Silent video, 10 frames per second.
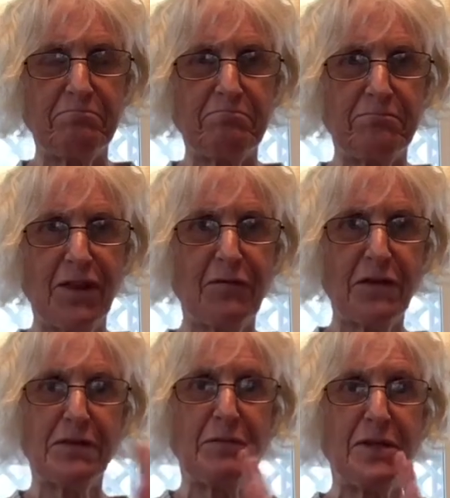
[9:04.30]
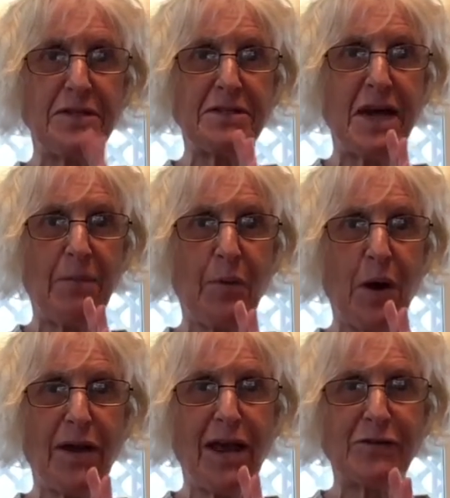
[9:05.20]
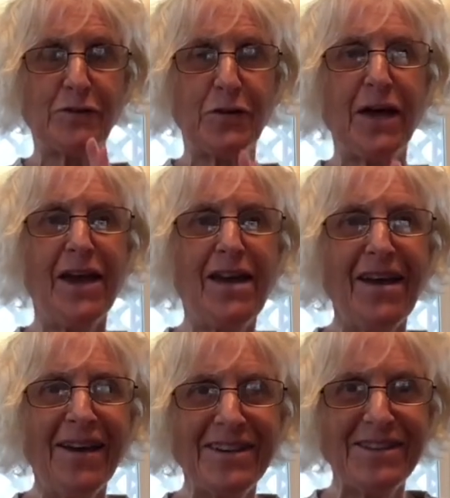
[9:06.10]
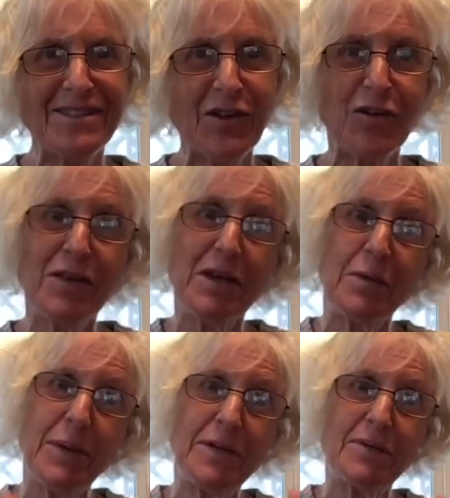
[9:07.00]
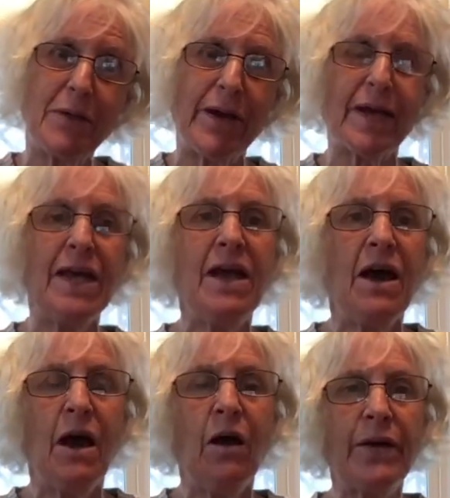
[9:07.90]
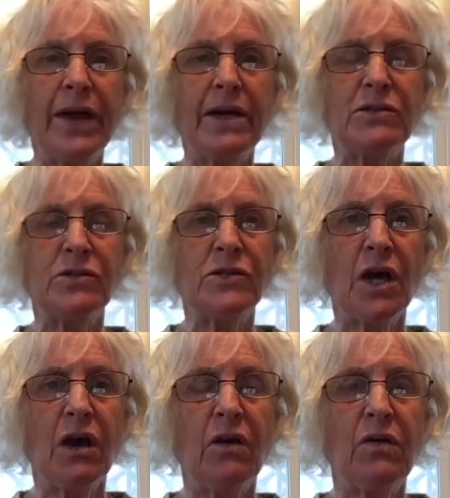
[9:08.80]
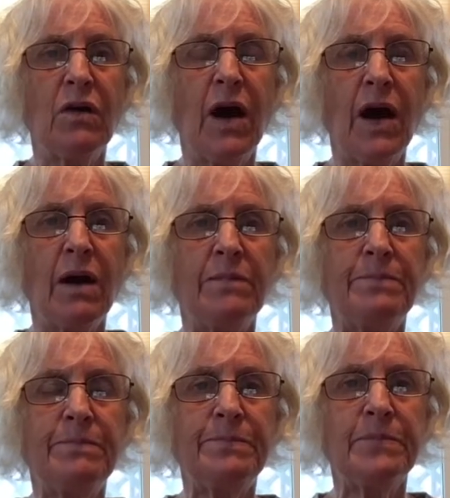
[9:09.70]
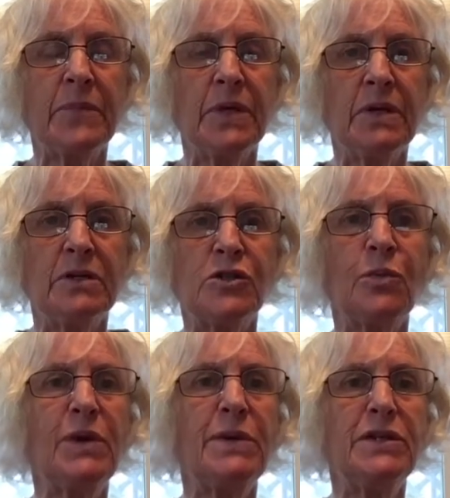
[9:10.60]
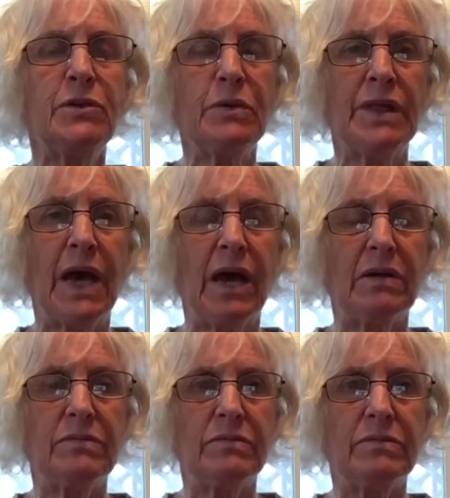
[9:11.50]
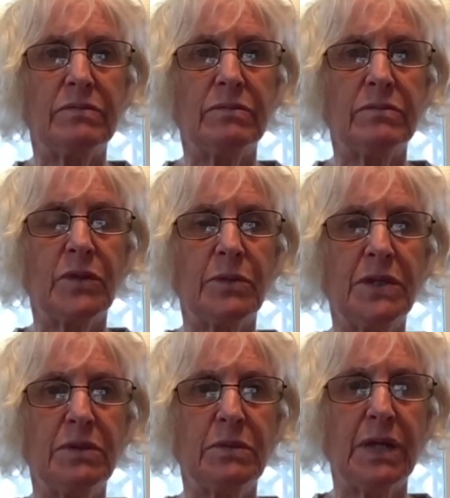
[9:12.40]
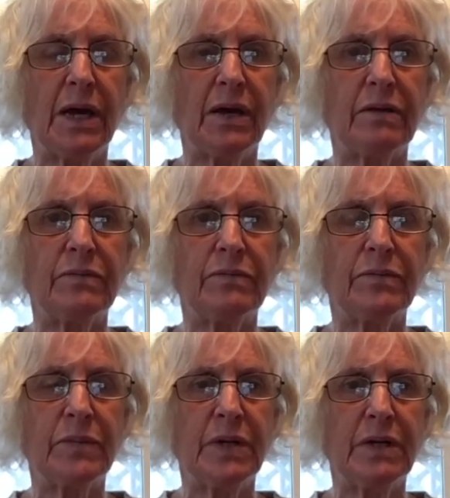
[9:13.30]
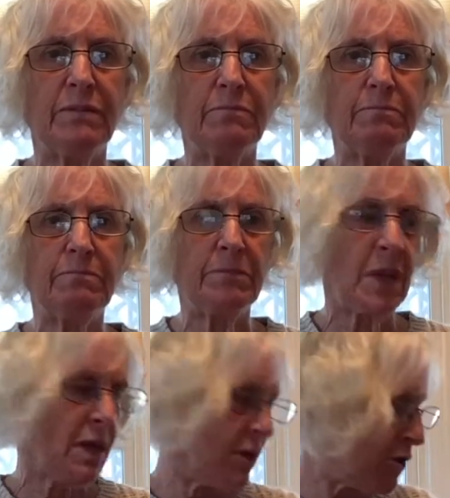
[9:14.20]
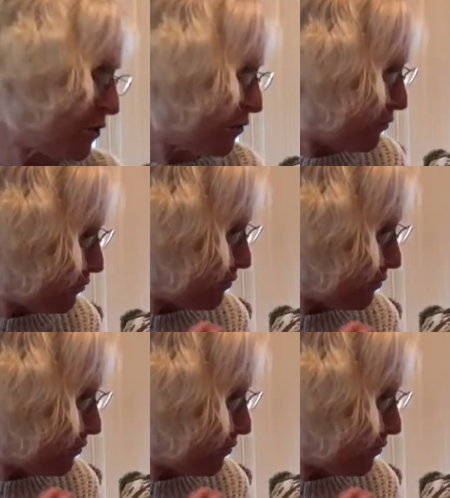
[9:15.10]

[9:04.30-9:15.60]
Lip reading: give us something to tap on, actually, because they're a little bit annoying. Okay, so so what do we do with that? What do we do with that, right? You